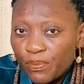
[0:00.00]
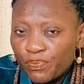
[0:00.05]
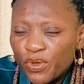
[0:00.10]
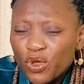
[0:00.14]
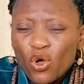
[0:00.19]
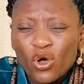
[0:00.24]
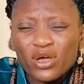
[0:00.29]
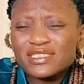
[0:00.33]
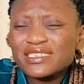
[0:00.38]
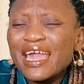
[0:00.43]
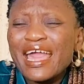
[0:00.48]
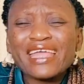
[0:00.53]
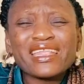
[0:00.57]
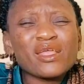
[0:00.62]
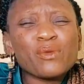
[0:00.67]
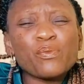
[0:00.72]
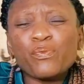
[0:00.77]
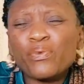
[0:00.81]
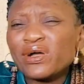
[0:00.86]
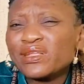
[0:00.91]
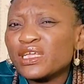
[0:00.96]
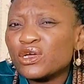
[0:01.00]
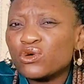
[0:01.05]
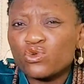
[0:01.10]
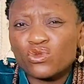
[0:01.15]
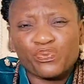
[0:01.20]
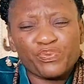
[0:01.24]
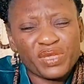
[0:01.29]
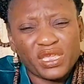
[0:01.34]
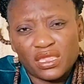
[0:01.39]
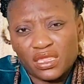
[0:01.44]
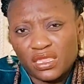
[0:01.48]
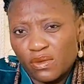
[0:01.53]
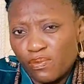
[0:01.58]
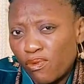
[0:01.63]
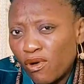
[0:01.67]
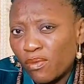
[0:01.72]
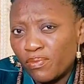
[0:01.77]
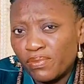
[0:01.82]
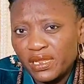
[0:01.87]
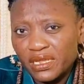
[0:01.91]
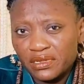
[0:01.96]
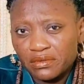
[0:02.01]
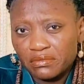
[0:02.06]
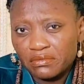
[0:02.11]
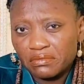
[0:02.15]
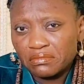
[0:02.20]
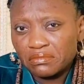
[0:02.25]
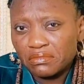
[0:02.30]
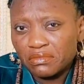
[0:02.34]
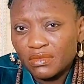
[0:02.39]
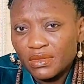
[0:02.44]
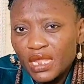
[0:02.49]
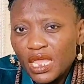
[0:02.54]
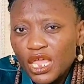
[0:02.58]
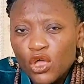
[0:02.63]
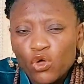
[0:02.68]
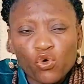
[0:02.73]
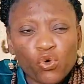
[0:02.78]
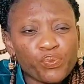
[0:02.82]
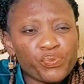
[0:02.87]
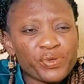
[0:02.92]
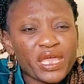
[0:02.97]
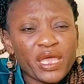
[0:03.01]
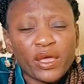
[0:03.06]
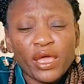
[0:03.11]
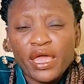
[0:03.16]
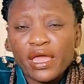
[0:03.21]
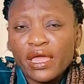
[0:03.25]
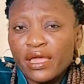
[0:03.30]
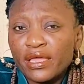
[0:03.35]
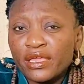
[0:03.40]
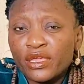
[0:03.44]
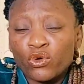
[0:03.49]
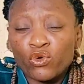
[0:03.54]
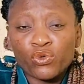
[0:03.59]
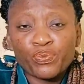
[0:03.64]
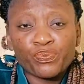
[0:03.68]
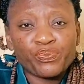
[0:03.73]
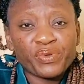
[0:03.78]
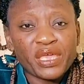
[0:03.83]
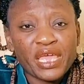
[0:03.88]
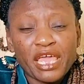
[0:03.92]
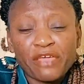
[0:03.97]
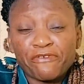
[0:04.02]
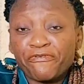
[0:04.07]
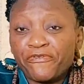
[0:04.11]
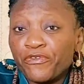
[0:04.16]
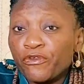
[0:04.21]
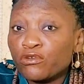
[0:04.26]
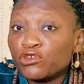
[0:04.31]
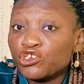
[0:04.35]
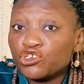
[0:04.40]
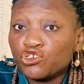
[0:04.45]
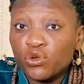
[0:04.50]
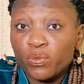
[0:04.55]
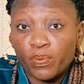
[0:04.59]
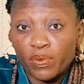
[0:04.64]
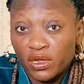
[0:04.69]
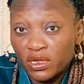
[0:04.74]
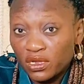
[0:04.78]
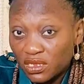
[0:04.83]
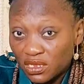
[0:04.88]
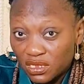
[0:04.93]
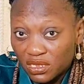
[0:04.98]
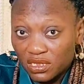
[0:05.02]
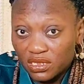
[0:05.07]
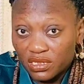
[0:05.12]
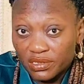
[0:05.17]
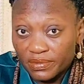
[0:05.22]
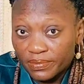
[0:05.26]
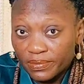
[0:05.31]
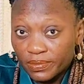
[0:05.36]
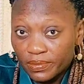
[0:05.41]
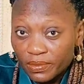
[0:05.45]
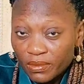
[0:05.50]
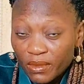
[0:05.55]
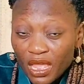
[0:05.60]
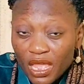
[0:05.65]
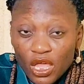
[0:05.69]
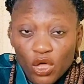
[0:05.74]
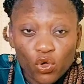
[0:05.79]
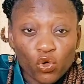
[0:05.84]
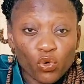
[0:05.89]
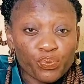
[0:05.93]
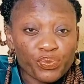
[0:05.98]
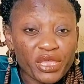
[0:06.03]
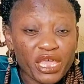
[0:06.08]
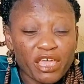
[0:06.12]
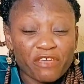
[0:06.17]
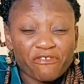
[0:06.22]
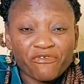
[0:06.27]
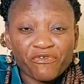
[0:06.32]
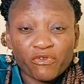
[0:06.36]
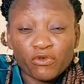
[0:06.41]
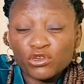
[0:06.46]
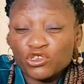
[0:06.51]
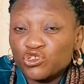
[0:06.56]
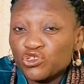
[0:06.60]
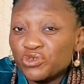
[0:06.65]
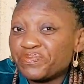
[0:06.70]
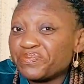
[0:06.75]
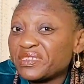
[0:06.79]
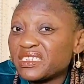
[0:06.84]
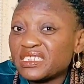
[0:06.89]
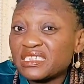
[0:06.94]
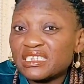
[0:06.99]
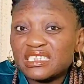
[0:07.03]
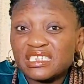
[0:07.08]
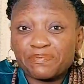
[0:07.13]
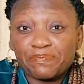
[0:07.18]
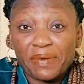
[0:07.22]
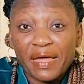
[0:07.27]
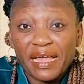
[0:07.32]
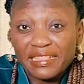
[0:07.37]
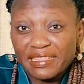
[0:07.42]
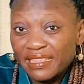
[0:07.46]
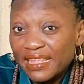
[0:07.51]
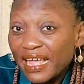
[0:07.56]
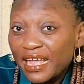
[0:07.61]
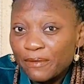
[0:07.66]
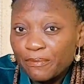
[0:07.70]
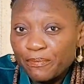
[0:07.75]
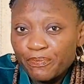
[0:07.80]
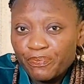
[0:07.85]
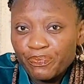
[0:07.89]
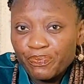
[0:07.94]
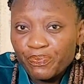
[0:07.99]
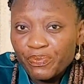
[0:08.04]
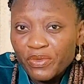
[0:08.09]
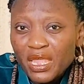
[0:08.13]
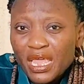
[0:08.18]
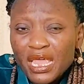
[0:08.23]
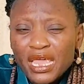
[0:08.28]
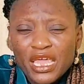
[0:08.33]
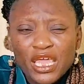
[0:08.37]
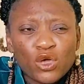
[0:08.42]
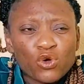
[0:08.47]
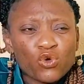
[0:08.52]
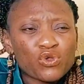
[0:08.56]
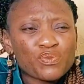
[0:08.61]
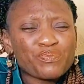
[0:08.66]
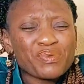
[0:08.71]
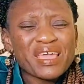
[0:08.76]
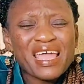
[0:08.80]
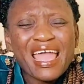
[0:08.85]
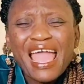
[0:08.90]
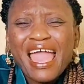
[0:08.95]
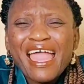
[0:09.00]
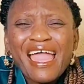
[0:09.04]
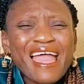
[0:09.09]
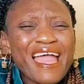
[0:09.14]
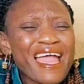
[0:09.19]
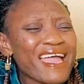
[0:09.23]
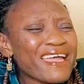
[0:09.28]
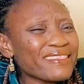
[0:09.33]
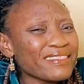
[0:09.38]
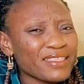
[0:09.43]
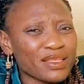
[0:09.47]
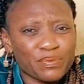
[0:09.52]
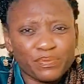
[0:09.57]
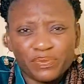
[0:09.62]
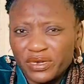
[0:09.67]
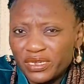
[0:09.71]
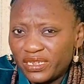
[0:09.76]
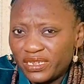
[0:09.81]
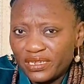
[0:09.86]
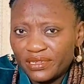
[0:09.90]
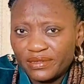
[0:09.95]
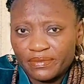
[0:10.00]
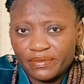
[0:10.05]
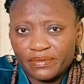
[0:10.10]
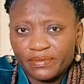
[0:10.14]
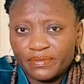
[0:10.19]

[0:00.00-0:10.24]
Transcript: Because anybody could be in the public. It could be a future boss, it could be a future business partner, it could be anybody.